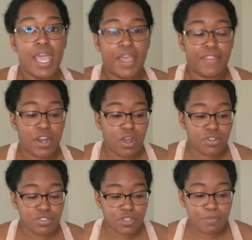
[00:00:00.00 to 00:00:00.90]
And then I'll
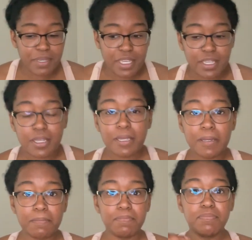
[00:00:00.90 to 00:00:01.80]
also be
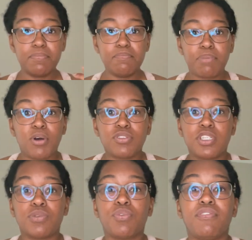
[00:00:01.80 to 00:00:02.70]

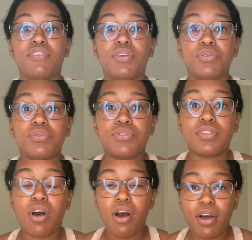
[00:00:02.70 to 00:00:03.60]
posting reviews
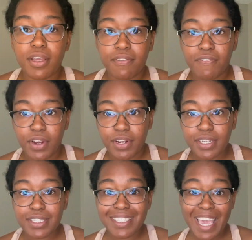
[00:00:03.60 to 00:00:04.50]
on
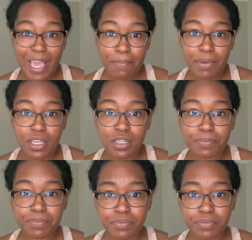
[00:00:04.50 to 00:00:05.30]
various camping